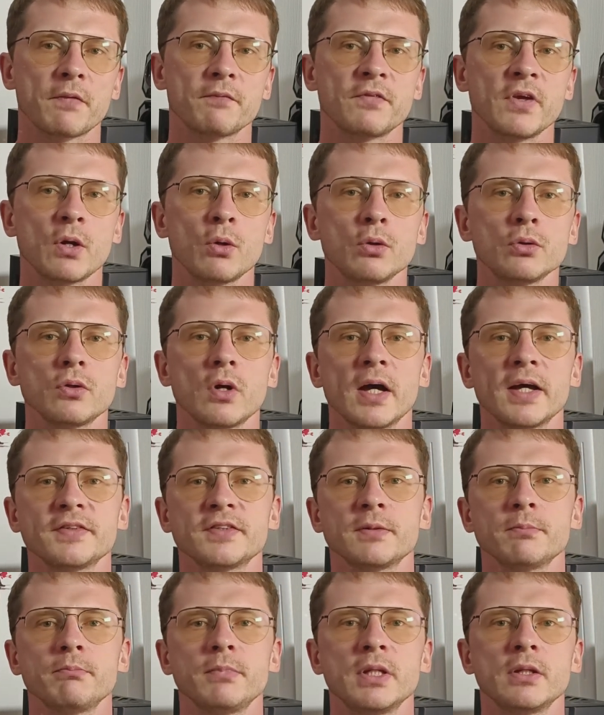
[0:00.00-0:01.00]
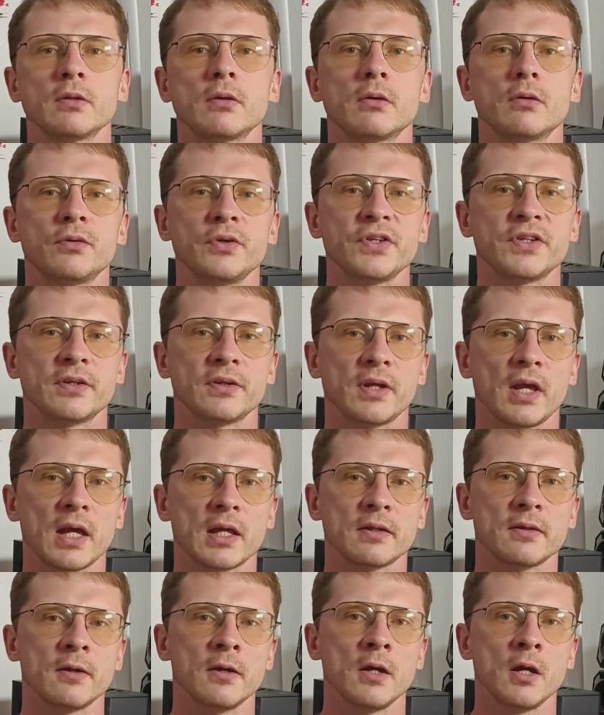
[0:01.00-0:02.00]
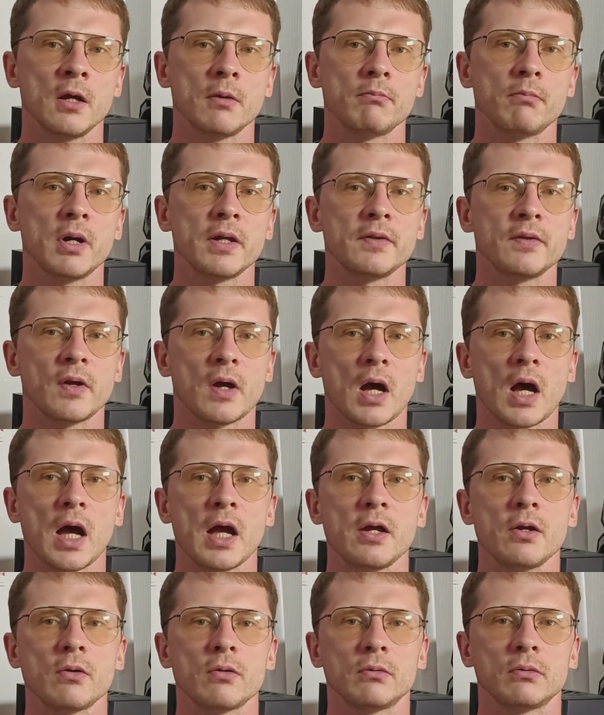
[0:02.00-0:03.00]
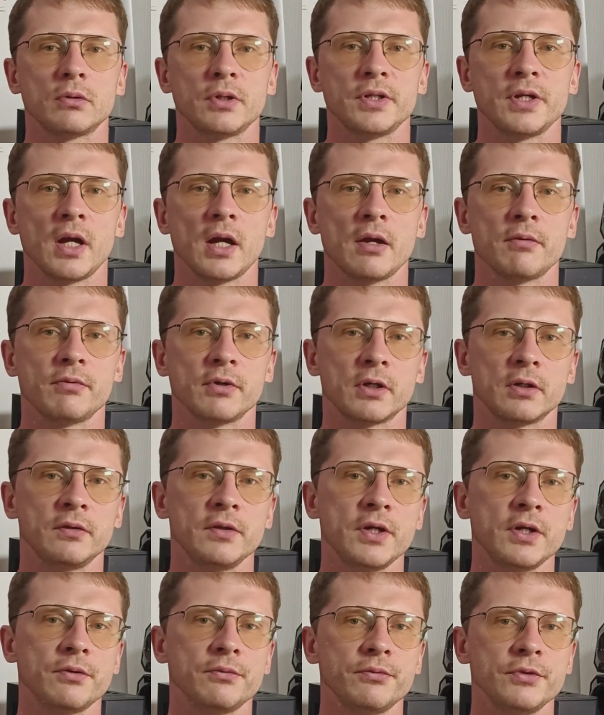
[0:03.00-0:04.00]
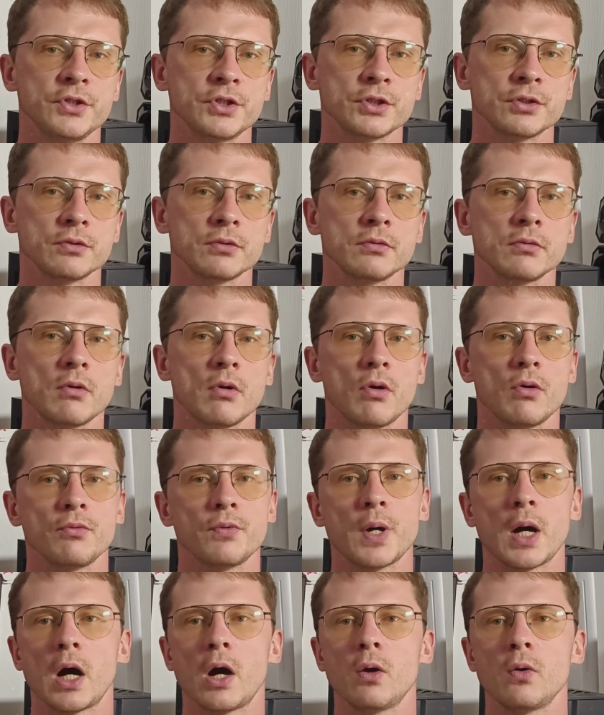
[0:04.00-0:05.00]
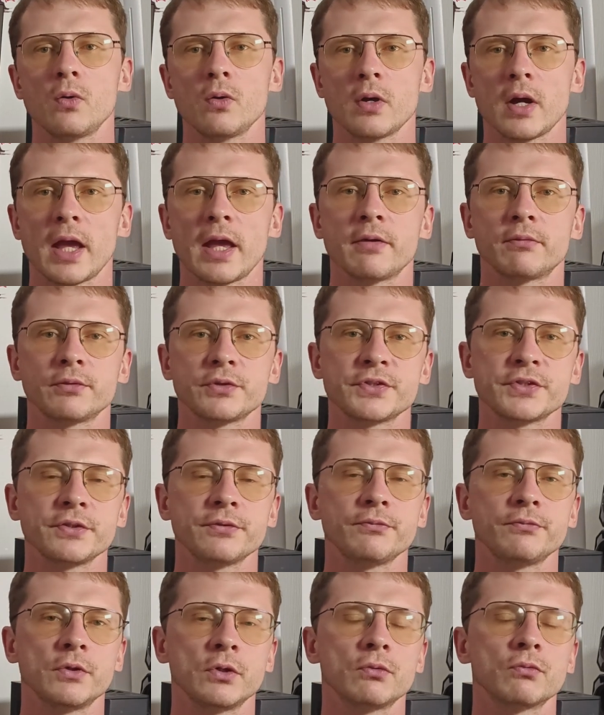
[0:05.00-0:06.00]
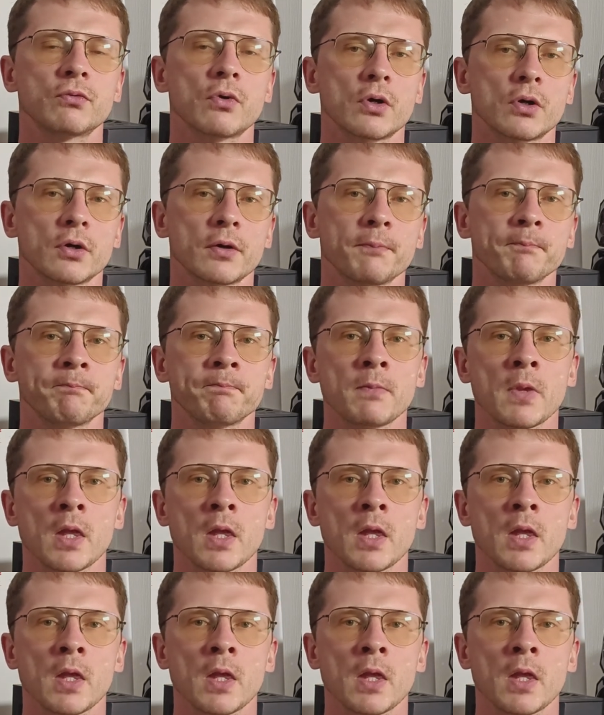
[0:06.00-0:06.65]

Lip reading: The code hasn't been written yet, but I already have a clear vision of how everything will work.